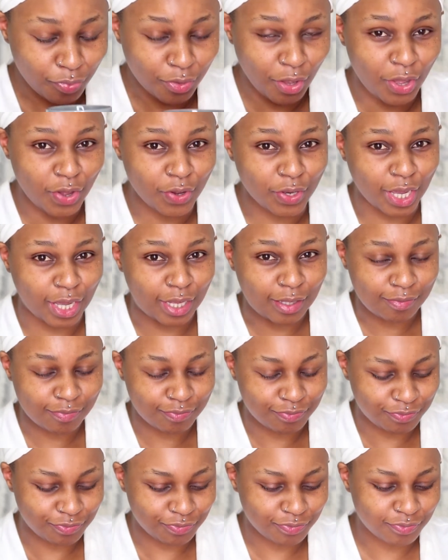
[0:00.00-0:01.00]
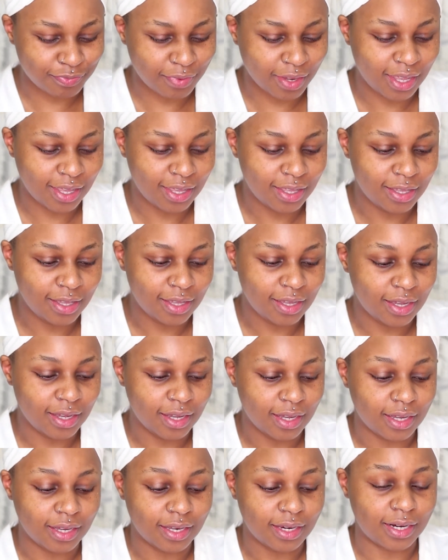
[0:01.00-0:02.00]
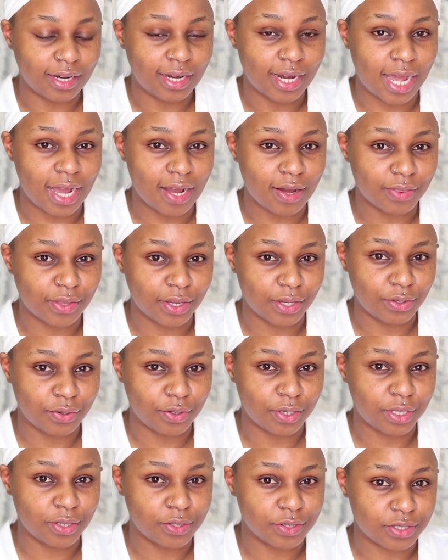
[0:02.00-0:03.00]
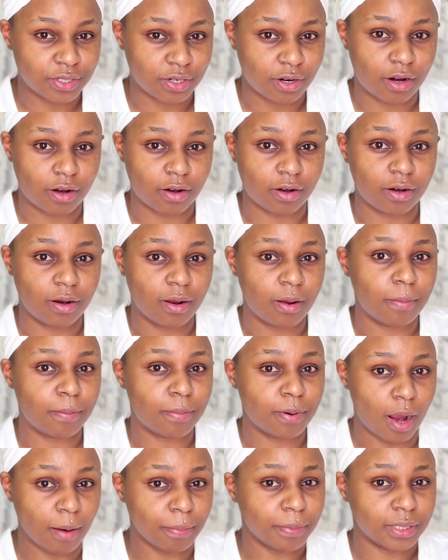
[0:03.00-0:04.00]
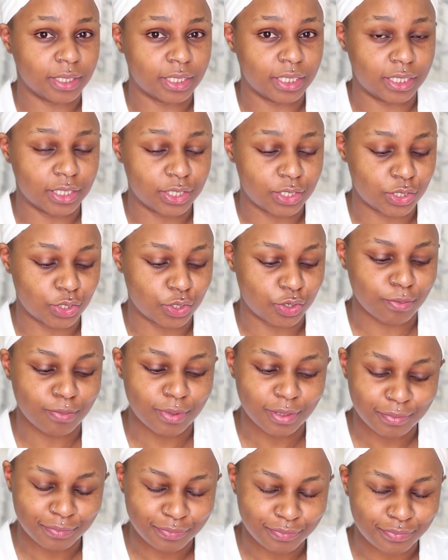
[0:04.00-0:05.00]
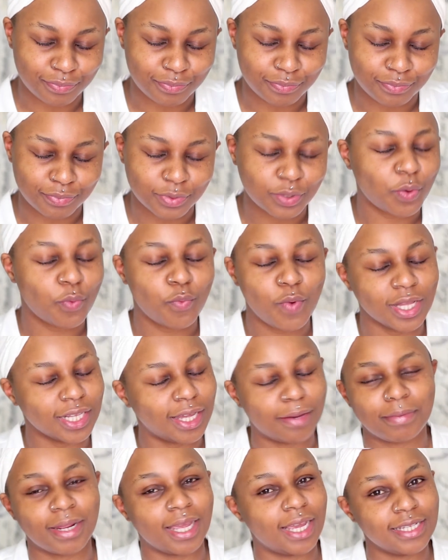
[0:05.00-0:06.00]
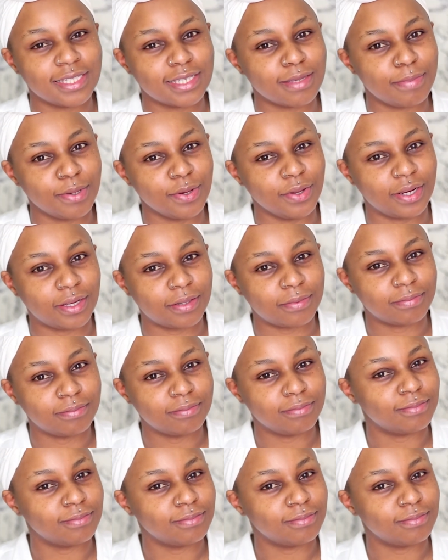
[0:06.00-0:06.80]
Okay, now that your ears are properly disturbed, welcome to NC Beauty.